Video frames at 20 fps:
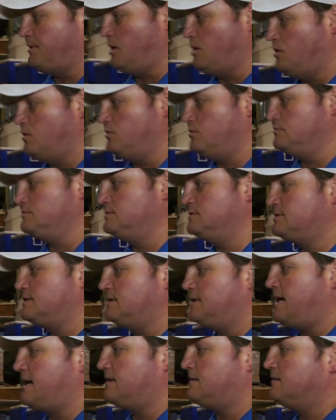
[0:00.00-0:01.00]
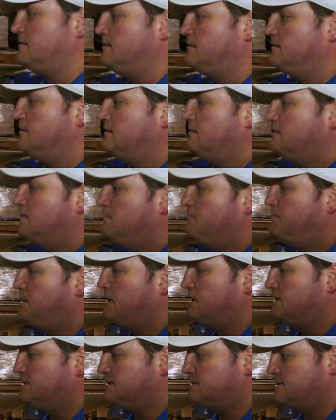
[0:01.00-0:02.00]
bones and that
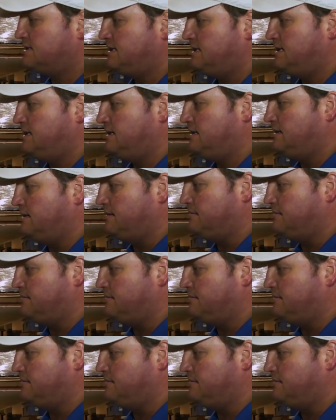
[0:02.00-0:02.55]
belly skin,